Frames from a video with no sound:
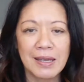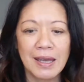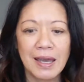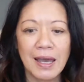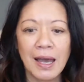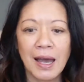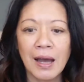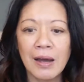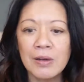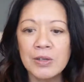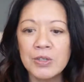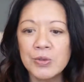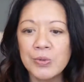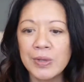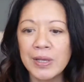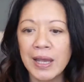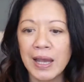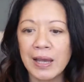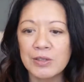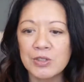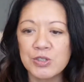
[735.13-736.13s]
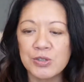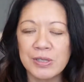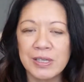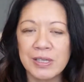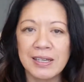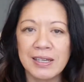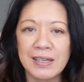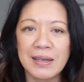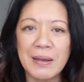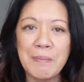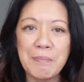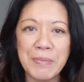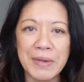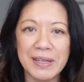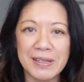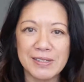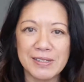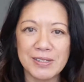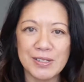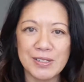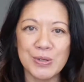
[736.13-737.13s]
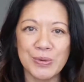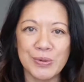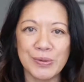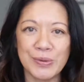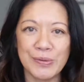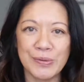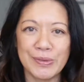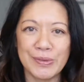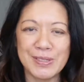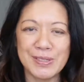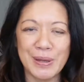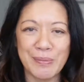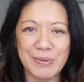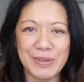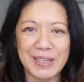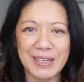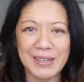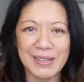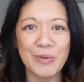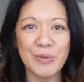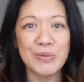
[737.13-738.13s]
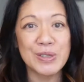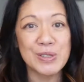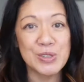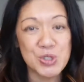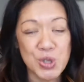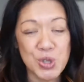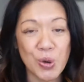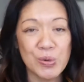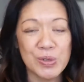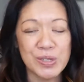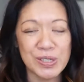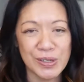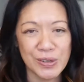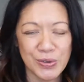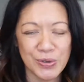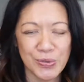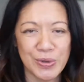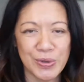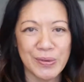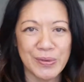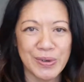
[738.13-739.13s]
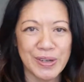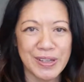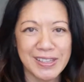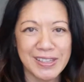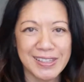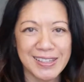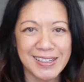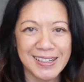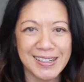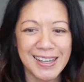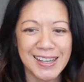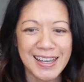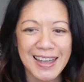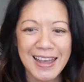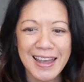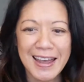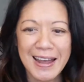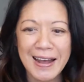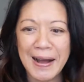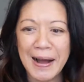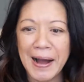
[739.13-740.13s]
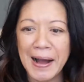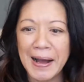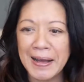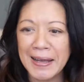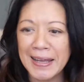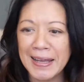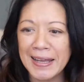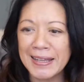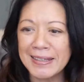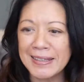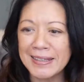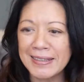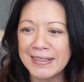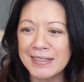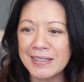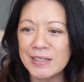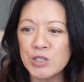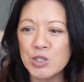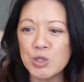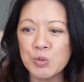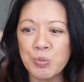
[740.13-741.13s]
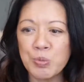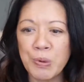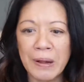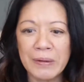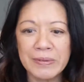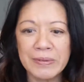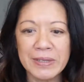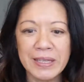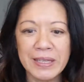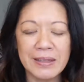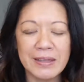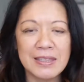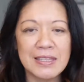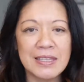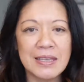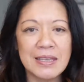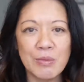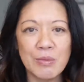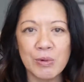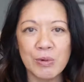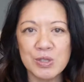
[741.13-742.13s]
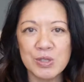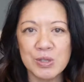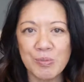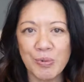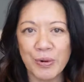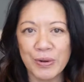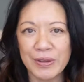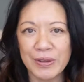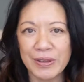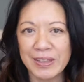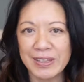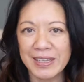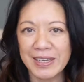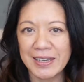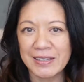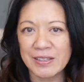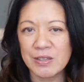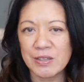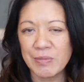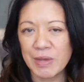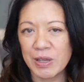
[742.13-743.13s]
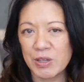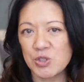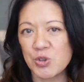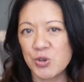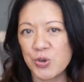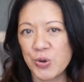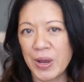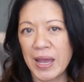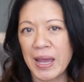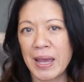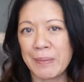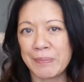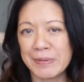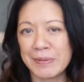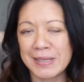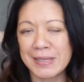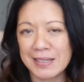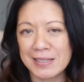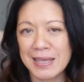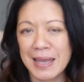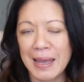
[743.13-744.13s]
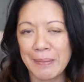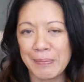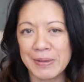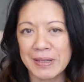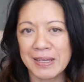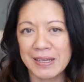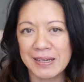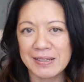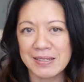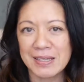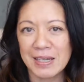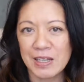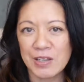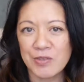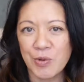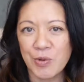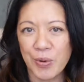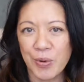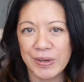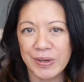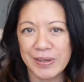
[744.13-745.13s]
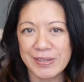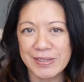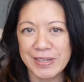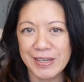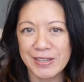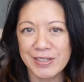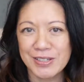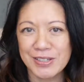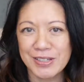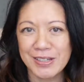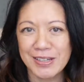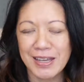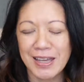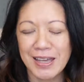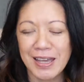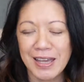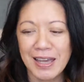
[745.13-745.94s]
How do we actually commit to something when we don't agree with it? And this is probably the most important thing to make sure that's happening inside of your organization.